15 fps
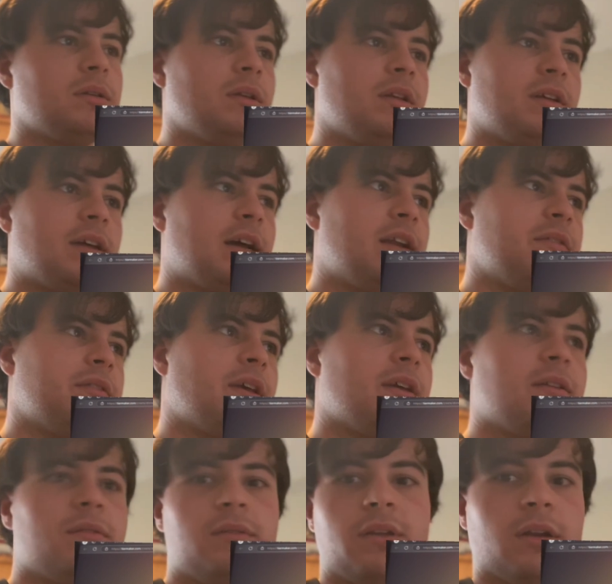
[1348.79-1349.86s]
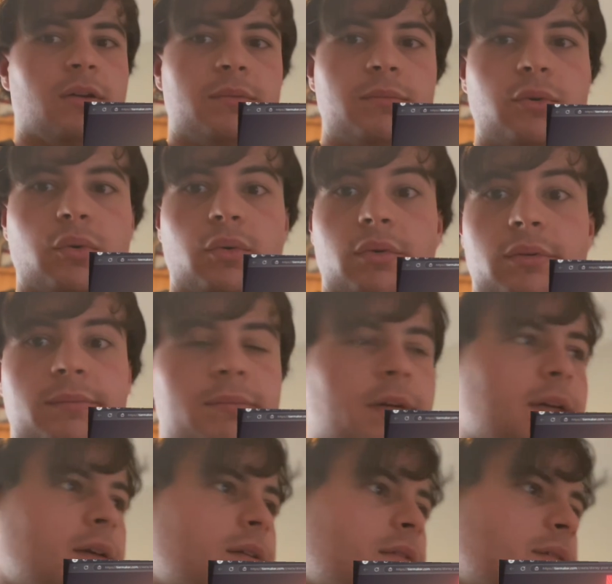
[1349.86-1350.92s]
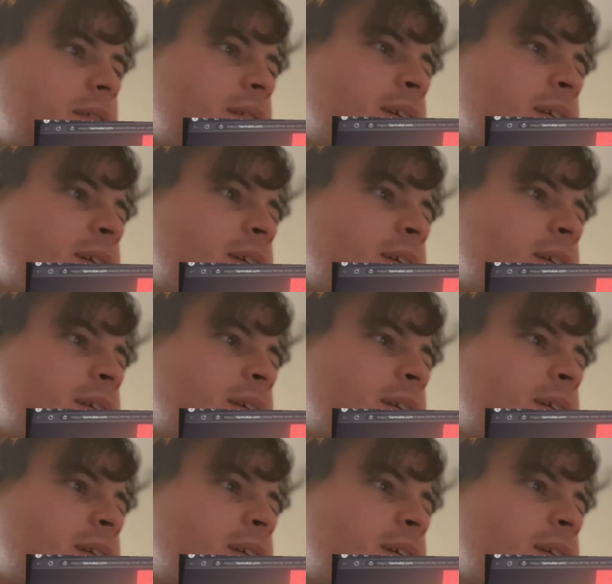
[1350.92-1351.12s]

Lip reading: It kind of is like cool, I guess.